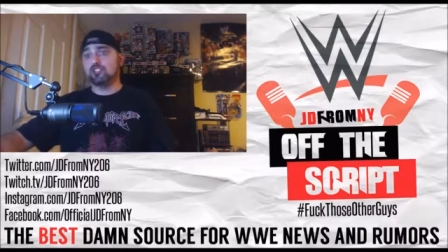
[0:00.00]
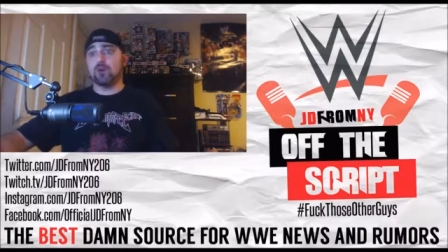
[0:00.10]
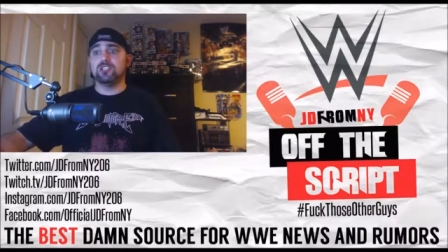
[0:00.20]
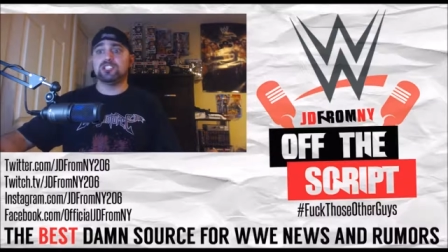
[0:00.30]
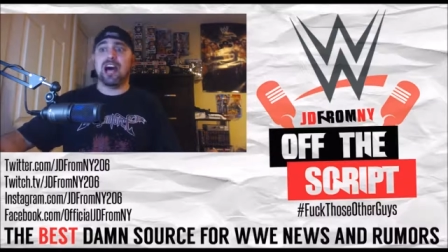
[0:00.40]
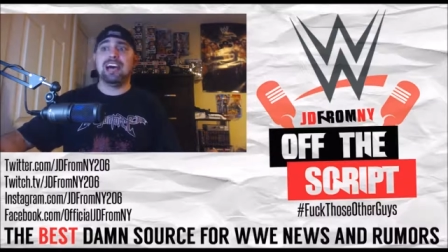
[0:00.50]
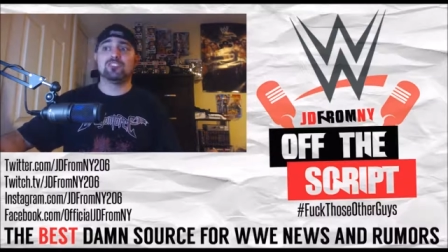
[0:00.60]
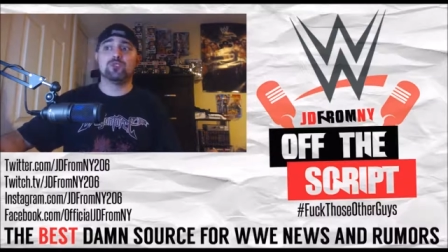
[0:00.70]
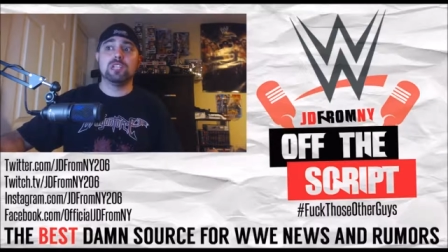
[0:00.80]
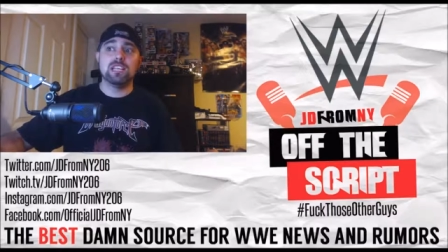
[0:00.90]
Joey
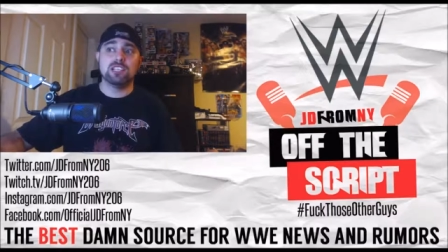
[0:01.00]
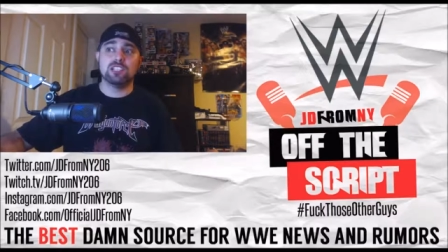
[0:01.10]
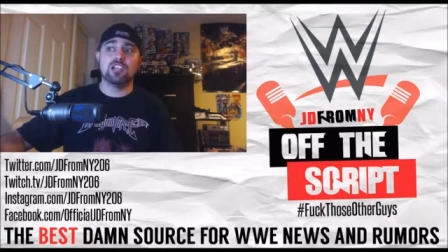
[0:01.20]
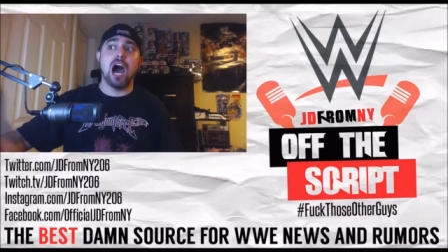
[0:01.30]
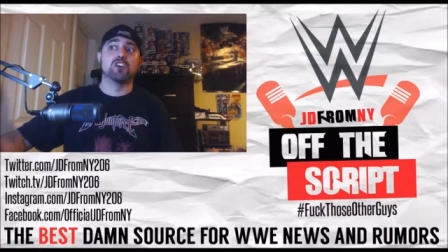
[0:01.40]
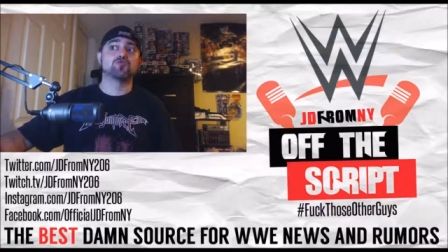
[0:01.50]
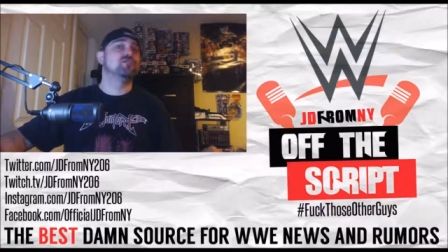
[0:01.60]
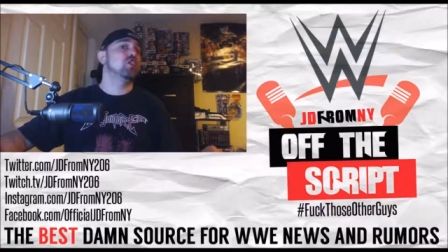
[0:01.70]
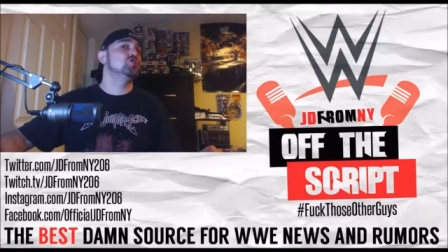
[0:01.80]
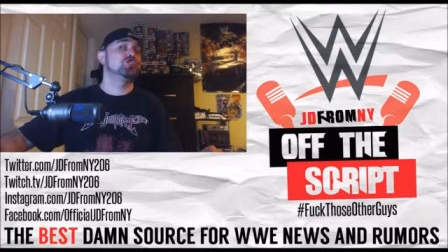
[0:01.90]
Styles released
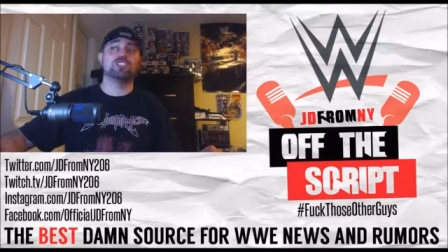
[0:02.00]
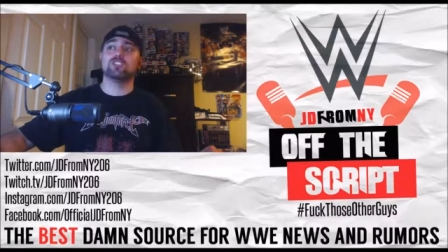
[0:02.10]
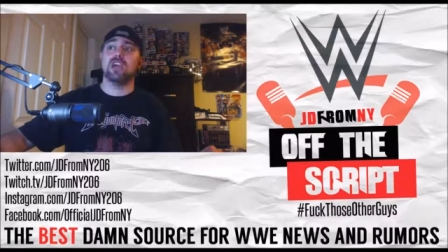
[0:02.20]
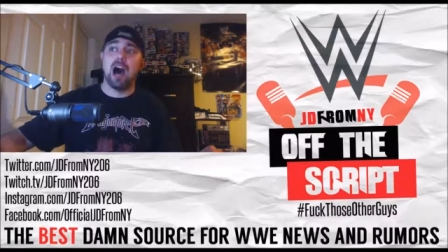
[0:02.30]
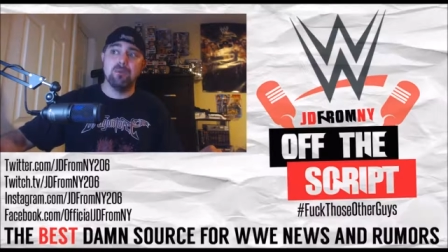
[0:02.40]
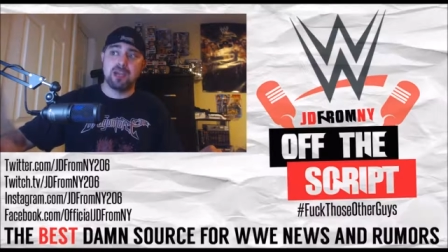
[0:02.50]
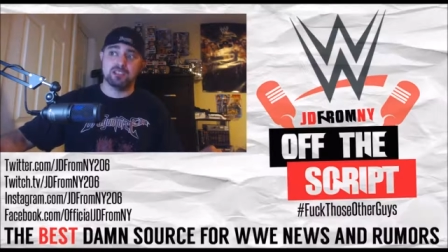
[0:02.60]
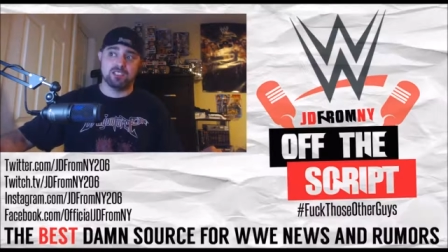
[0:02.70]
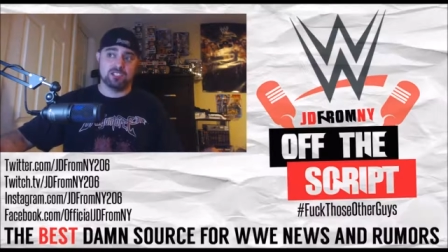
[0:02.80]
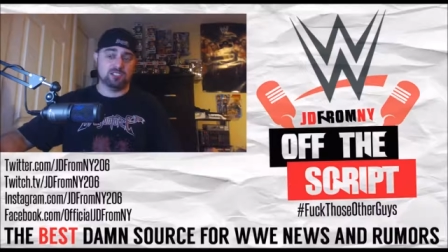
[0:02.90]
controversial
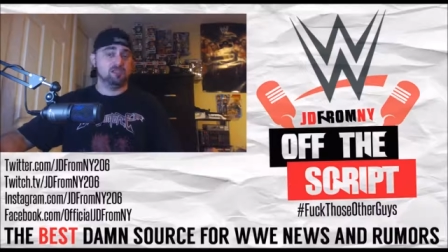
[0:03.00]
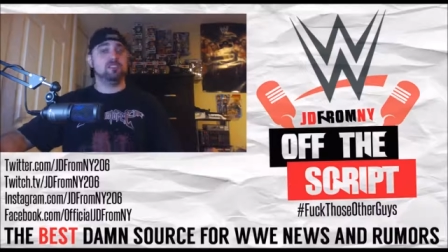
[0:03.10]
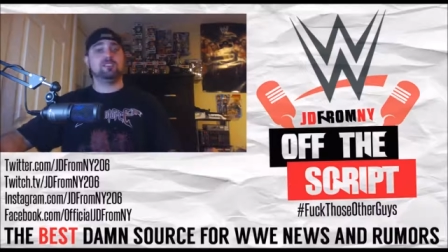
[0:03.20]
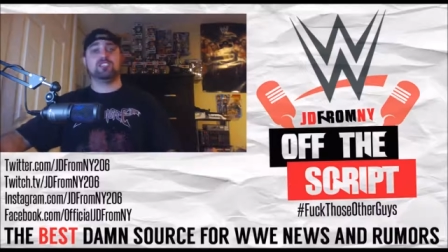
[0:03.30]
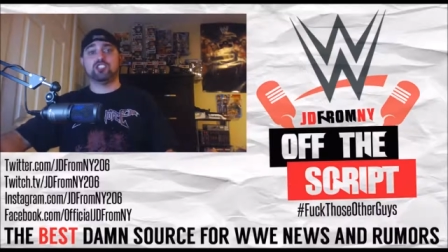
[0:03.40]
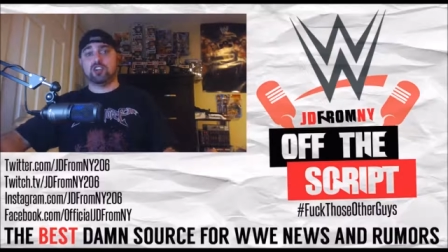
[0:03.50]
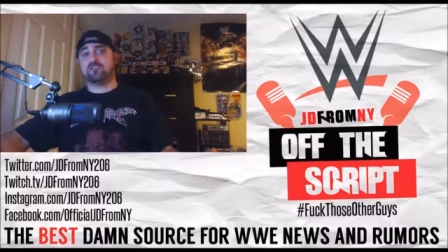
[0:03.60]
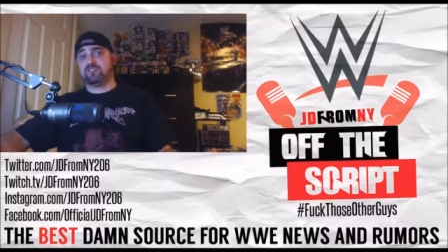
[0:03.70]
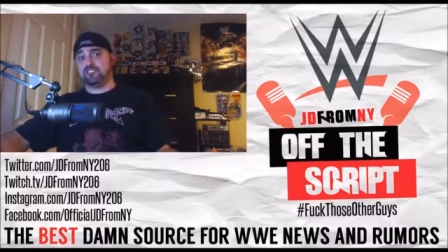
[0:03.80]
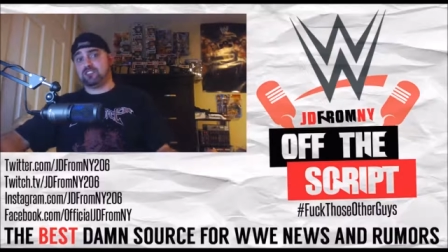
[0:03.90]
comments
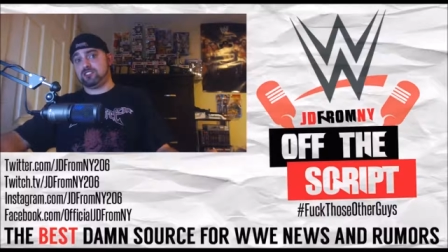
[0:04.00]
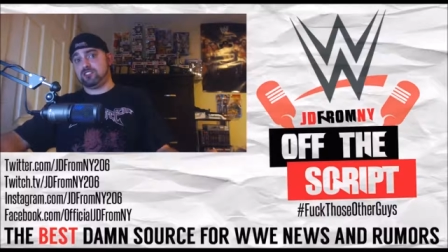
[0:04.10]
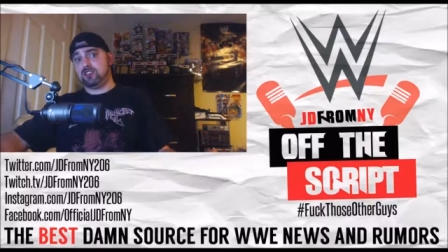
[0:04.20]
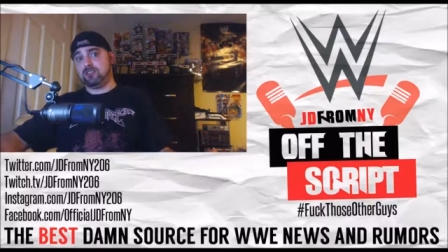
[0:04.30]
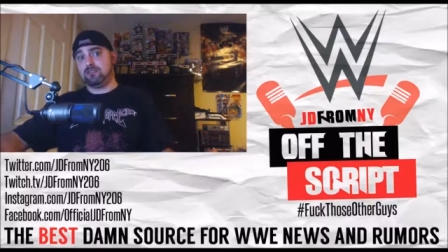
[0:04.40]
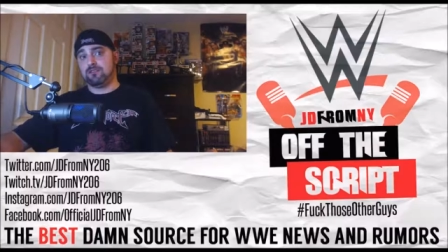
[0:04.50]
surface